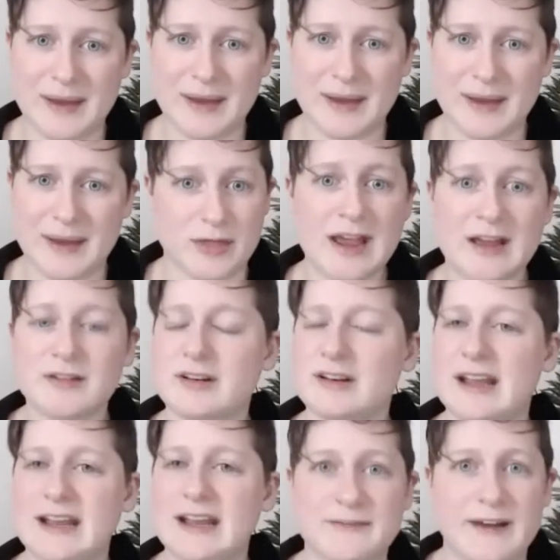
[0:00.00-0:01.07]
By
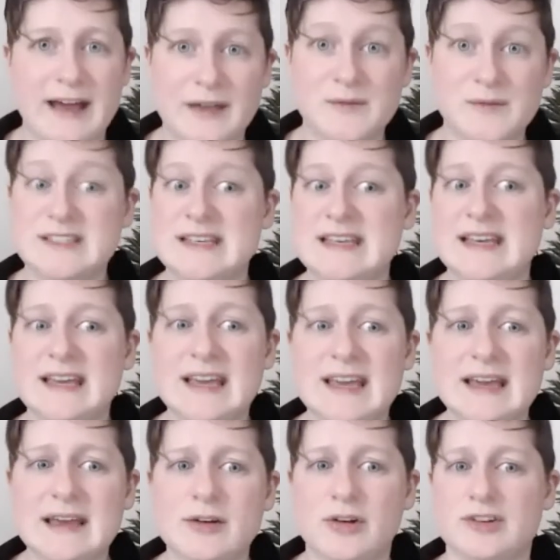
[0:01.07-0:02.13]
395
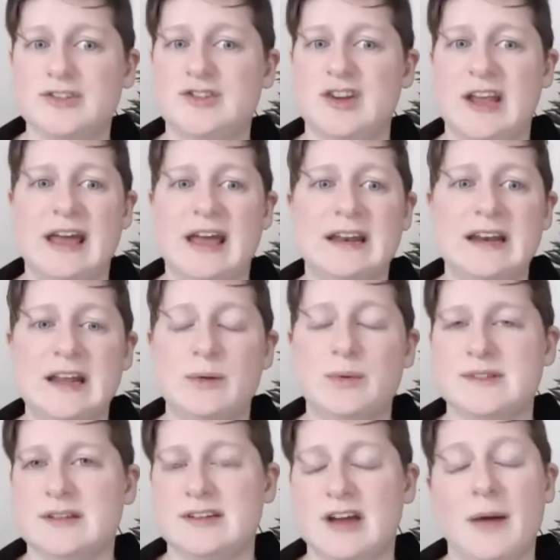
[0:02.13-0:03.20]
CE, Christianity
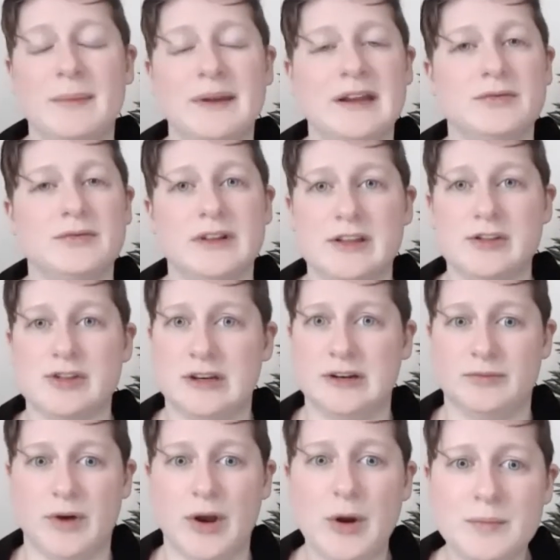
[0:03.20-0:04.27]
was the dominant religion
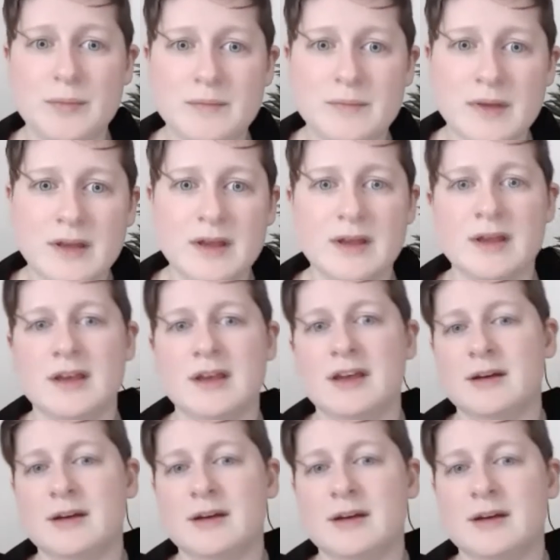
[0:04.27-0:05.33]
in Rome.
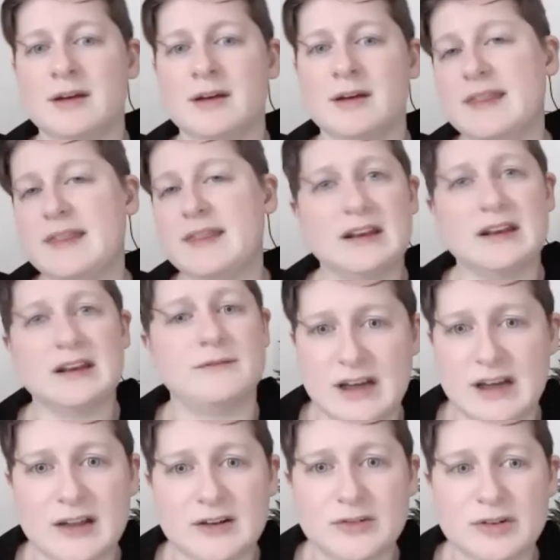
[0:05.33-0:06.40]
By the end of the
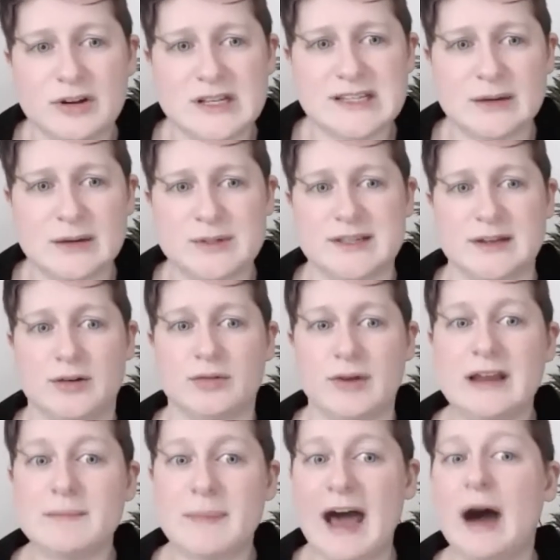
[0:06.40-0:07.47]
1500s, it was the
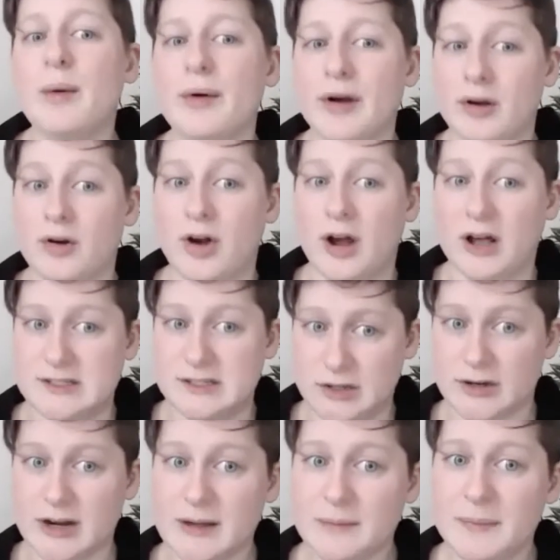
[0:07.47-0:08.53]
great power across
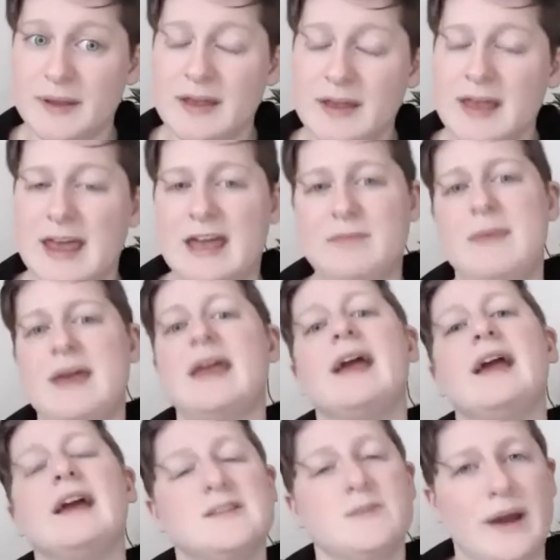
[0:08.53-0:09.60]
Europe and
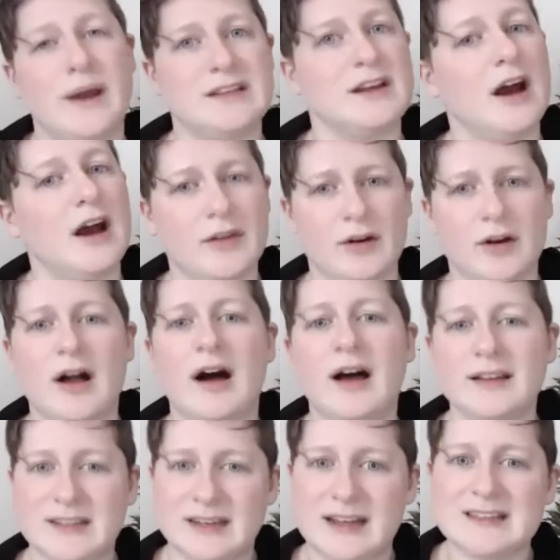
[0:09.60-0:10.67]
making its way to other
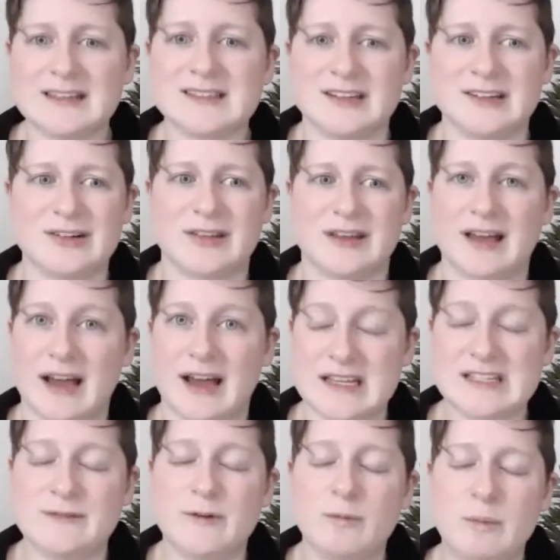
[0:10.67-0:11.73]
continents under the
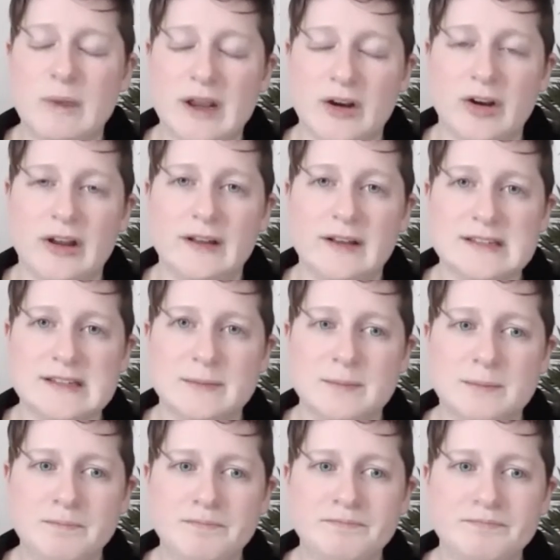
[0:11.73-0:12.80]
guise of
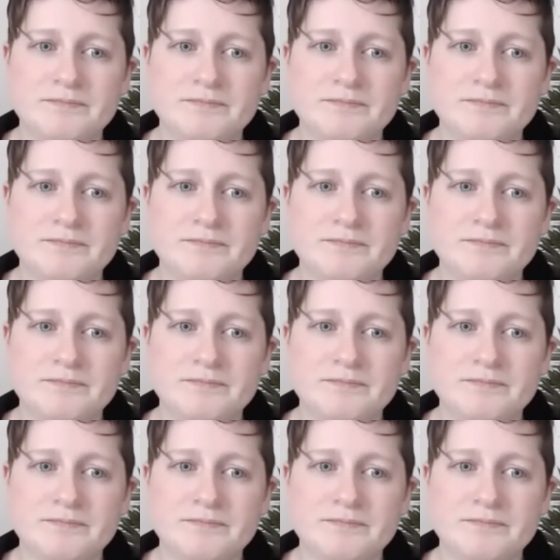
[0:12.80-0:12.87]
imperialism.